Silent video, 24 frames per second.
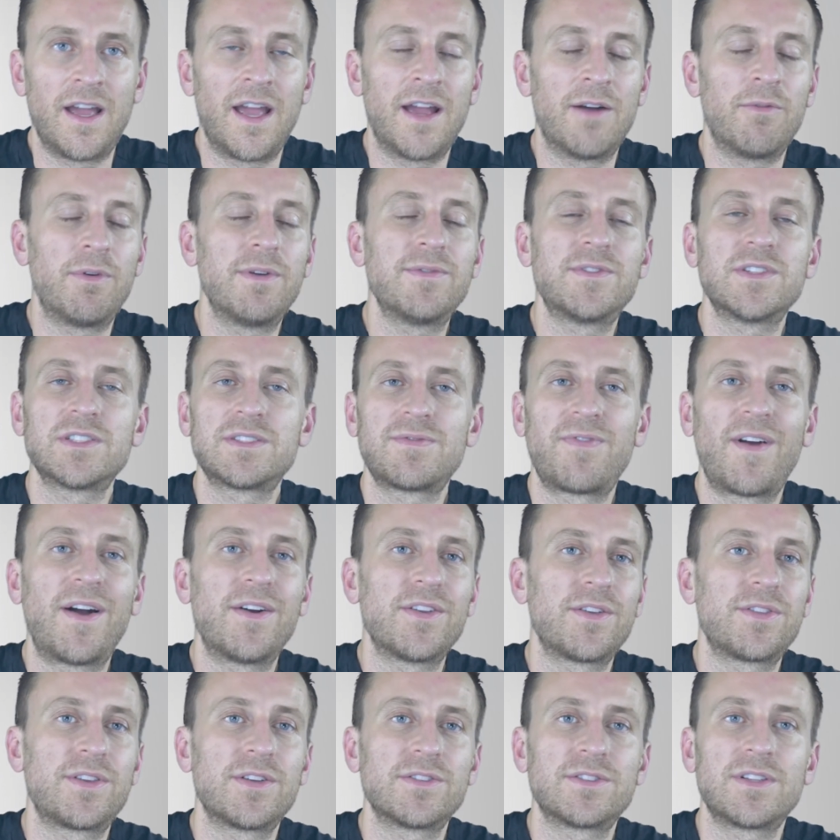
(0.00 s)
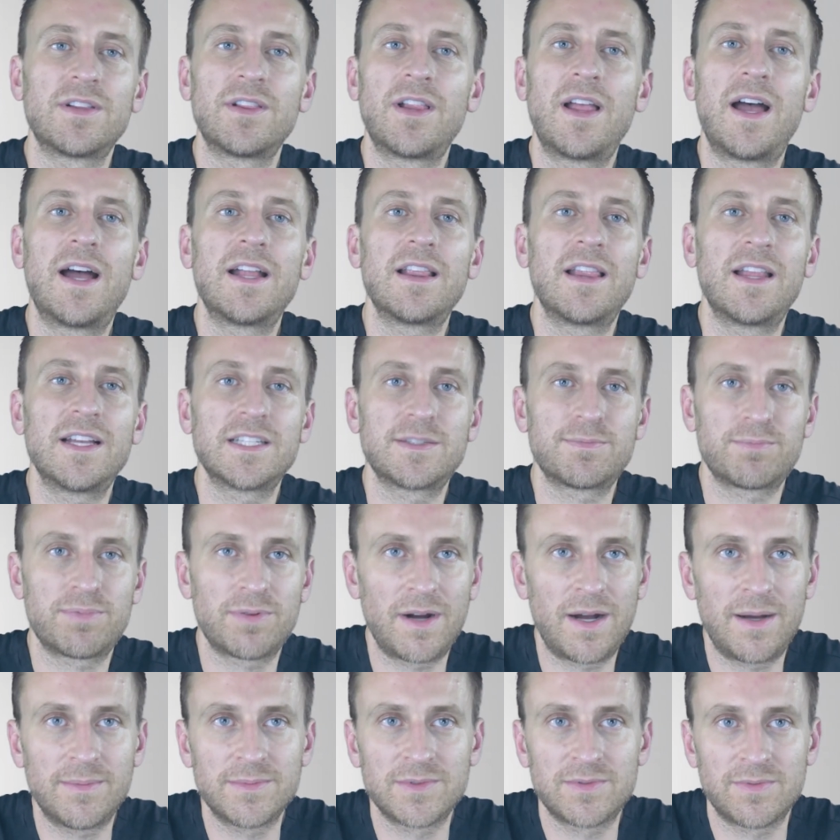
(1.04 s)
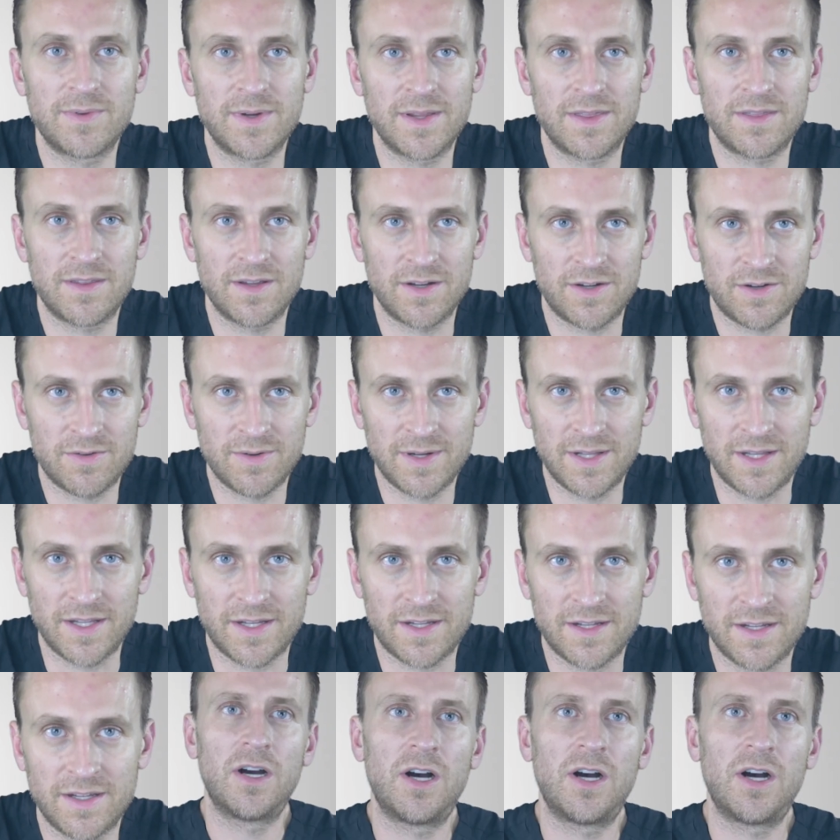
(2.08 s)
And we've just found out there's a lot less problems with acrylic.